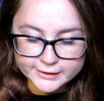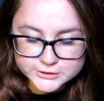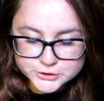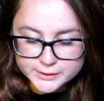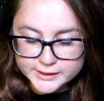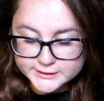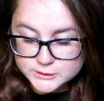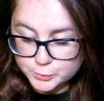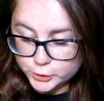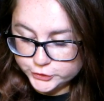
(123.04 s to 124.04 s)
did you get
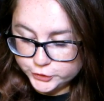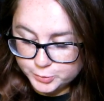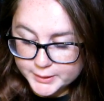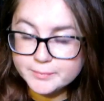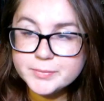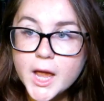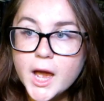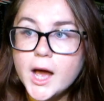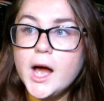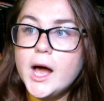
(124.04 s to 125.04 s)
into booktubing?
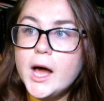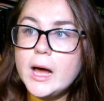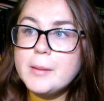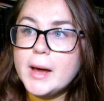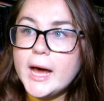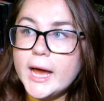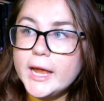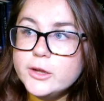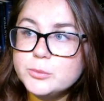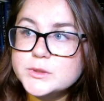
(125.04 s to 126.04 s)
Um,
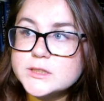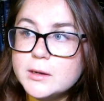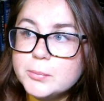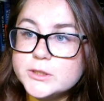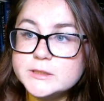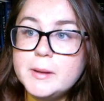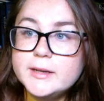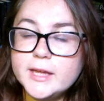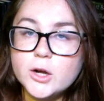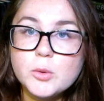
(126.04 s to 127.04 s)
I was going to participate
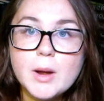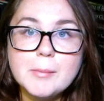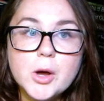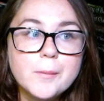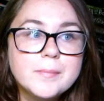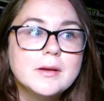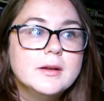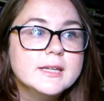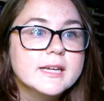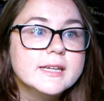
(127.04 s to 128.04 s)
in
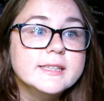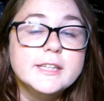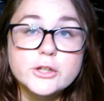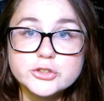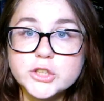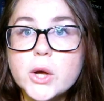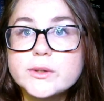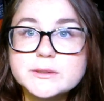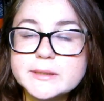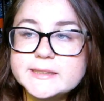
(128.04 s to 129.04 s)
NaNoWriMo years ago.
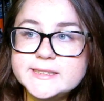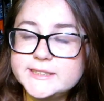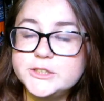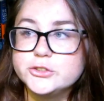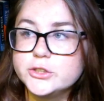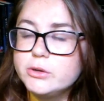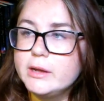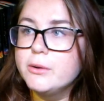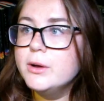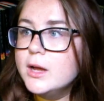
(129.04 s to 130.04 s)
This is like six years ago
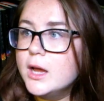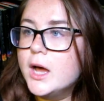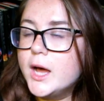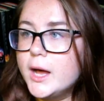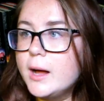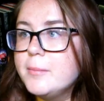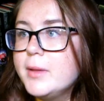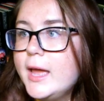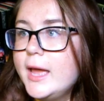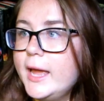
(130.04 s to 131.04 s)
now. Um,
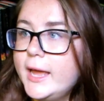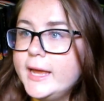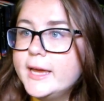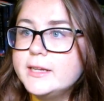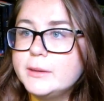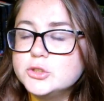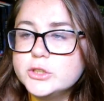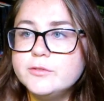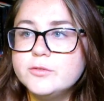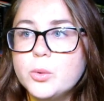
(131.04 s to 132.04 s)
and I was
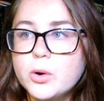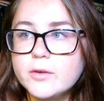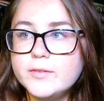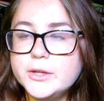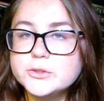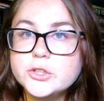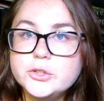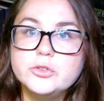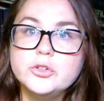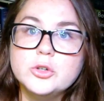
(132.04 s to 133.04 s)
looking for videos on
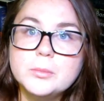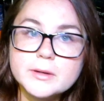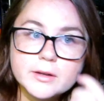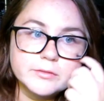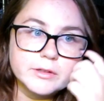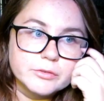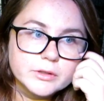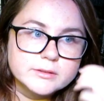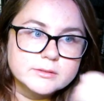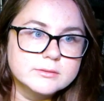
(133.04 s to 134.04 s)
YouTube of
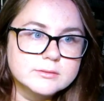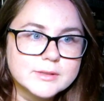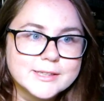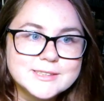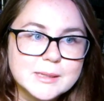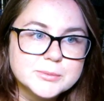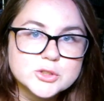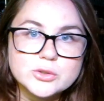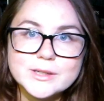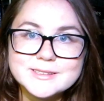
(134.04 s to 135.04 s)
different like tips,
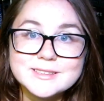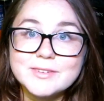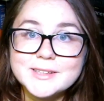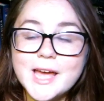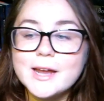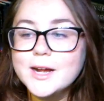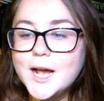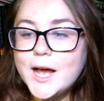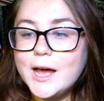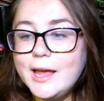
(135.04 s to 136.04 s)
tricks, stuff like that.
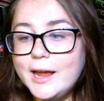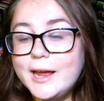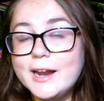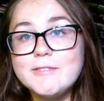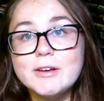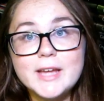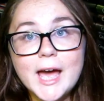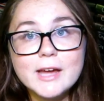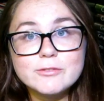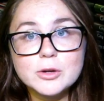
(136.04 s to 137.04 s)
And, and I found
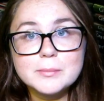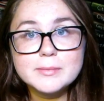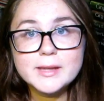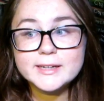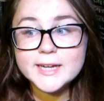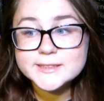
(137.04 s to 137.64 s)
Kat from Katie